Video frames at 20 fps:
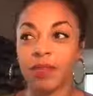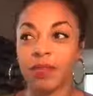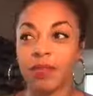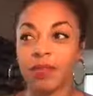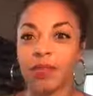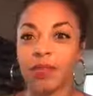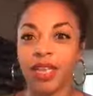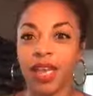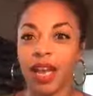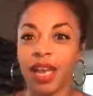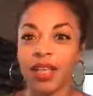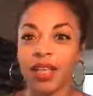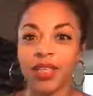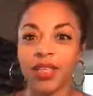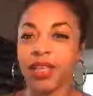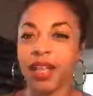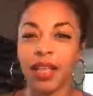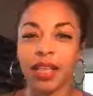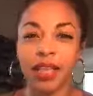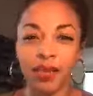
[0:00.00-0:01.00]
Yeah,
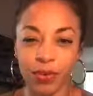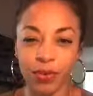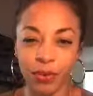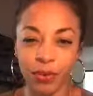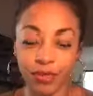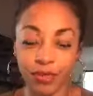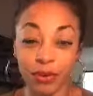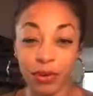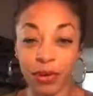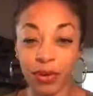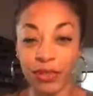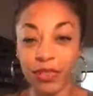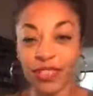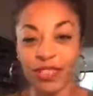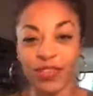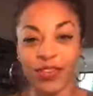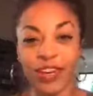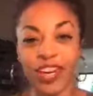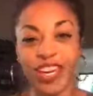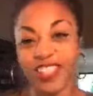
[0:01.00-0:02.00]
I love A Course in Miracles.
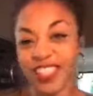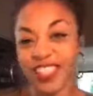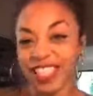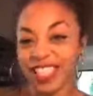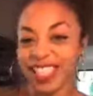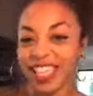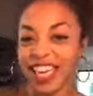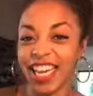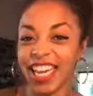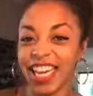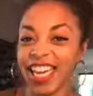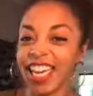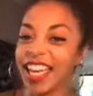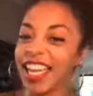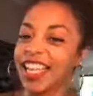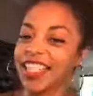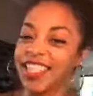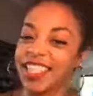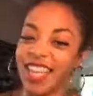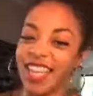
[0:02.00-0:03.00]
If you're
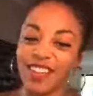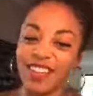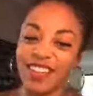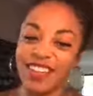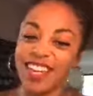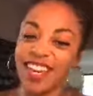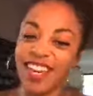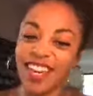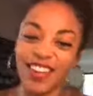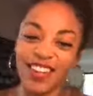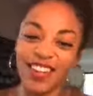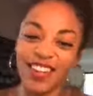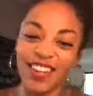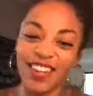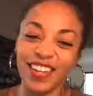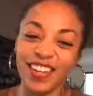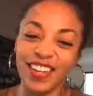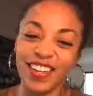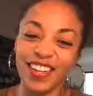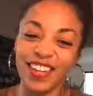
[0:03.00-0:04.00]
interested, let me know.
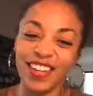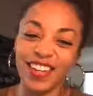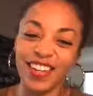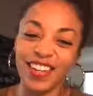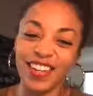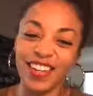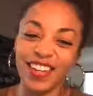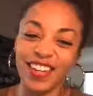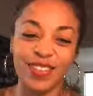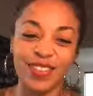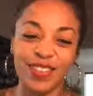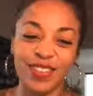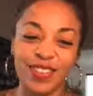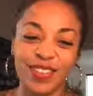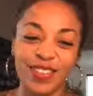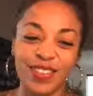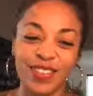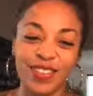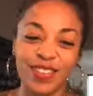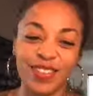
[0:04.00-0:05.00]
It's a really
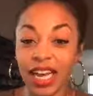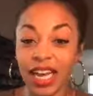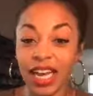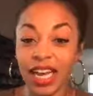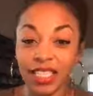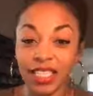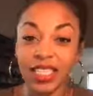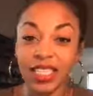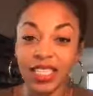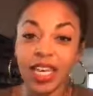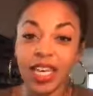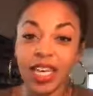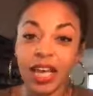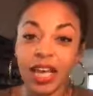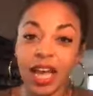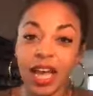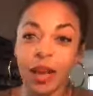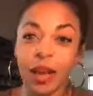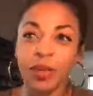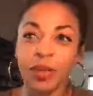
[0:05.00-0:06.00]
great text.
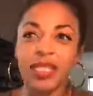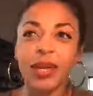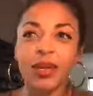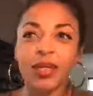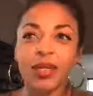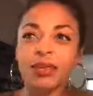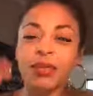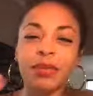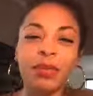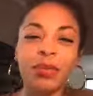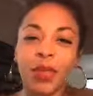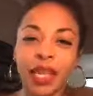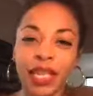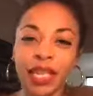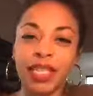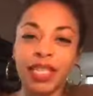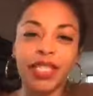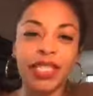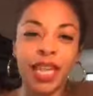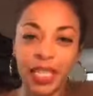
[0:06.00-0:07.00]
But it's not supposed to be read
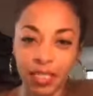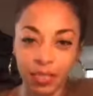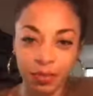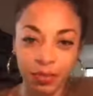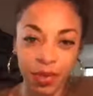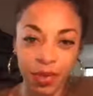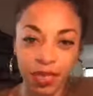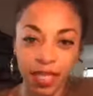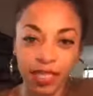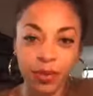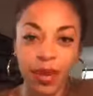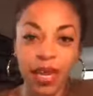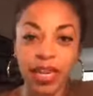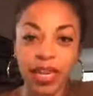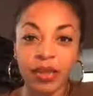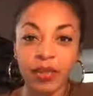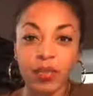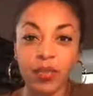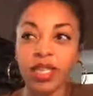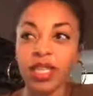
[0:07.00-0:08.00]
like a textbook. That's
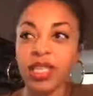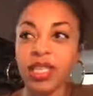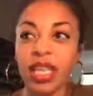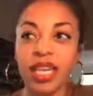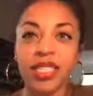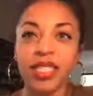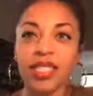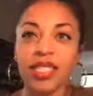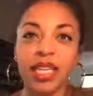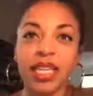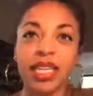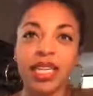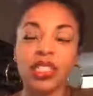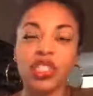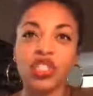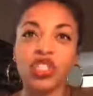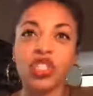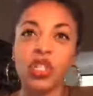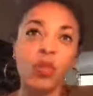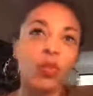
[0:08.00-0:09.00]
why with the lessons, I
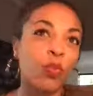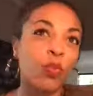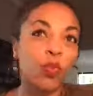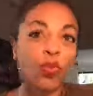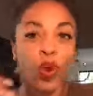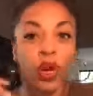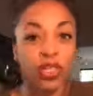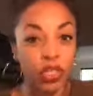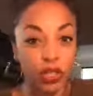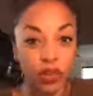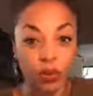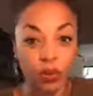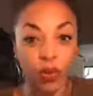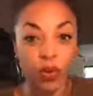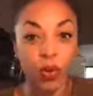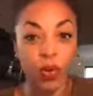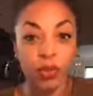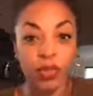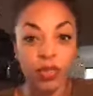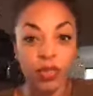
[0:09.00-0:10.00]
didn't rush
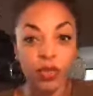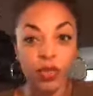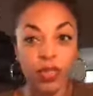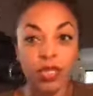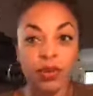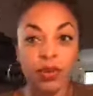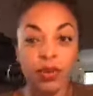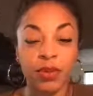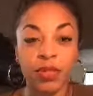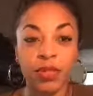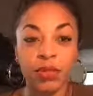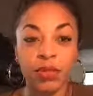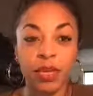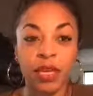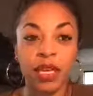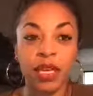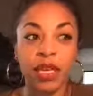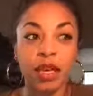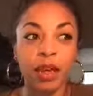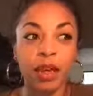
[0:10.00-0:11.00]
through them. It's really supposed to
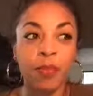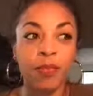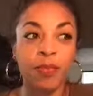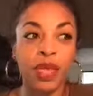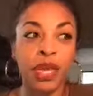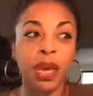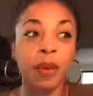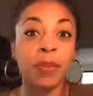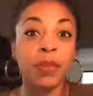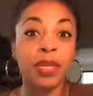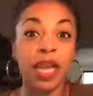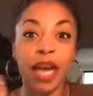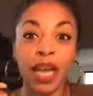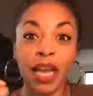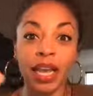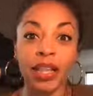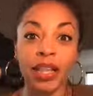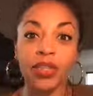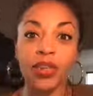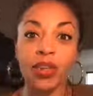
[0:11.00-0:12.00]
be like
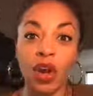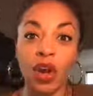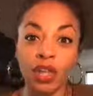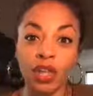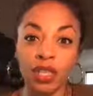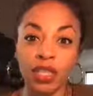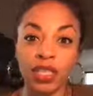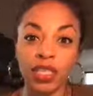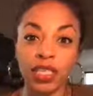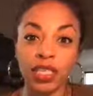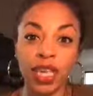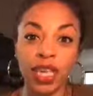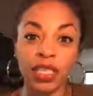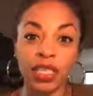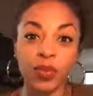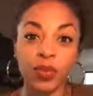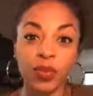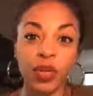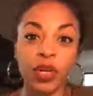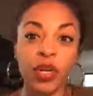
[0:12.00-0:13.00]
applying the knowledge, because
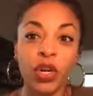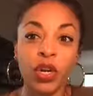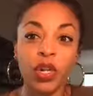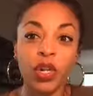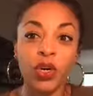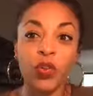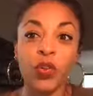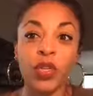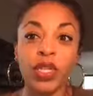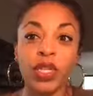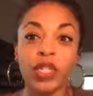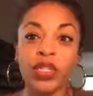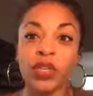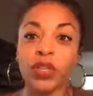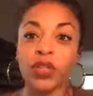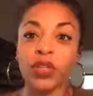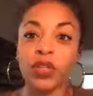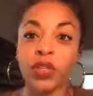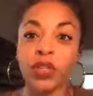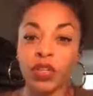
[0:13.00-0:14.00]
that's where you really
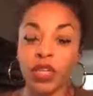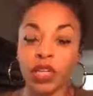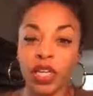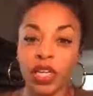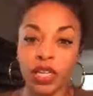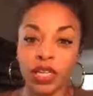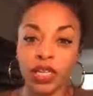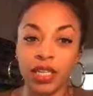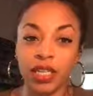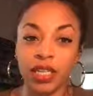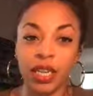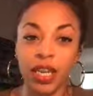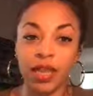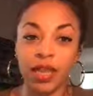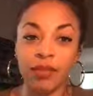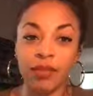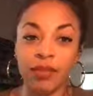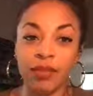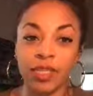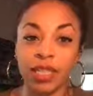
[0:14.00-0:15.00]
start learning
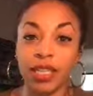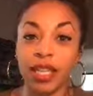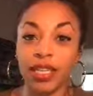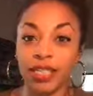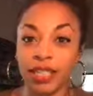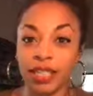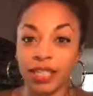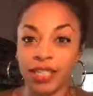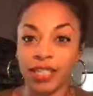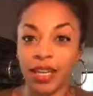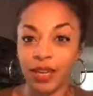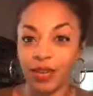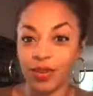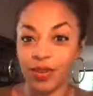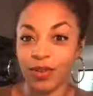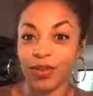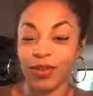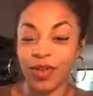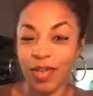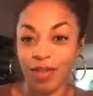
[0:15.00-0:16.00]
the lessons that
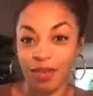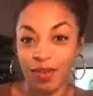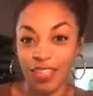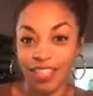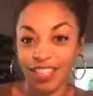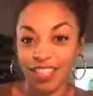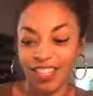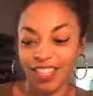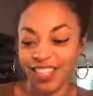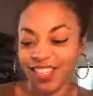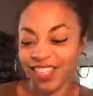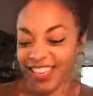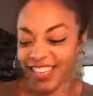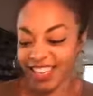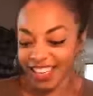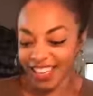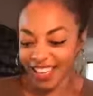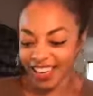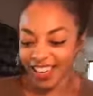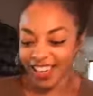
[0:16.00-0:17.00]
you're like meant to learn.
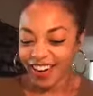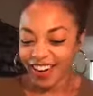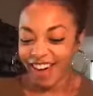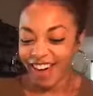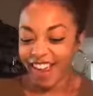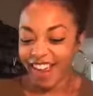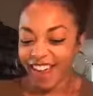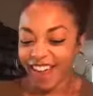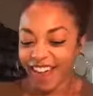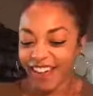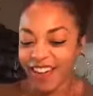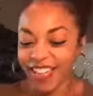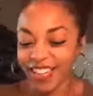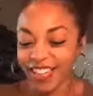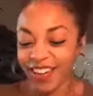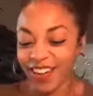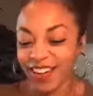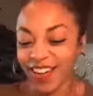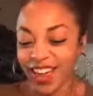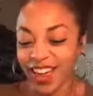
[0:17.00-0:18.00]
Okay,
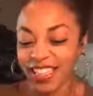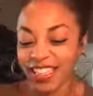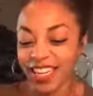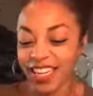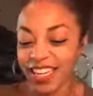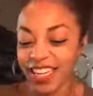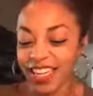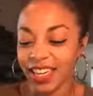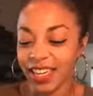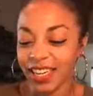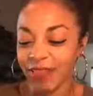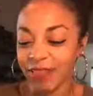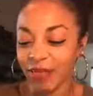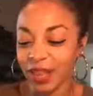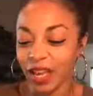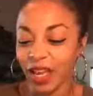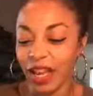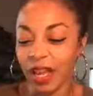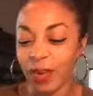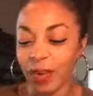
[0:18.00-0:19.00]
so I did
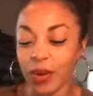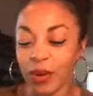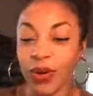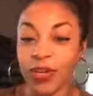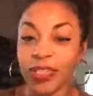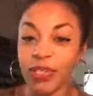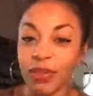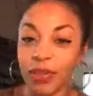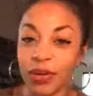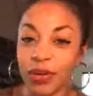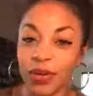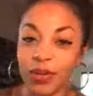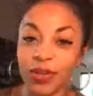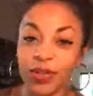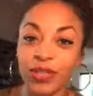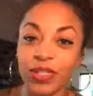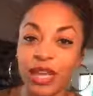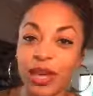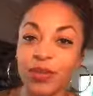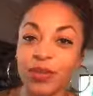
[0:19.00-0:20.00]
A Course in
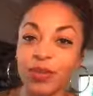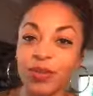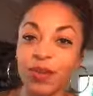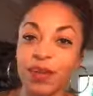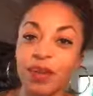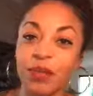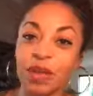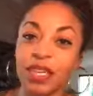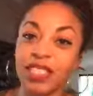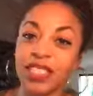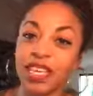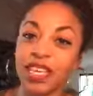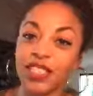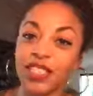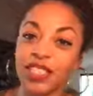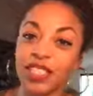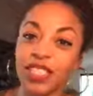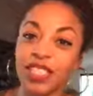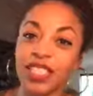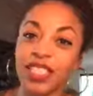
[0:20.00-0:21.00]
Miracles. That was one of my
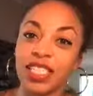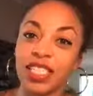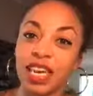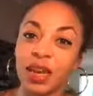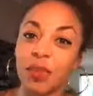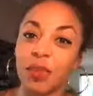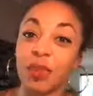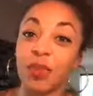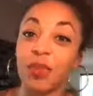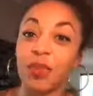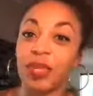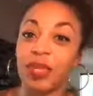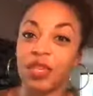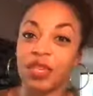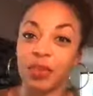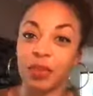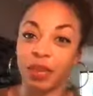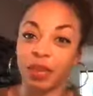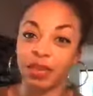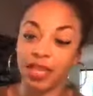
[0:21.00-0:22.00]
intentions, and I've been really
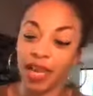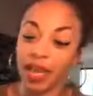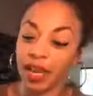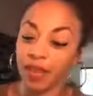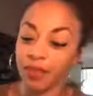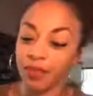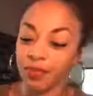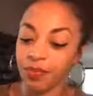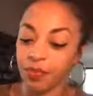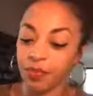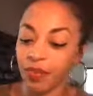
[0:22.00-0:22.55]
good about that.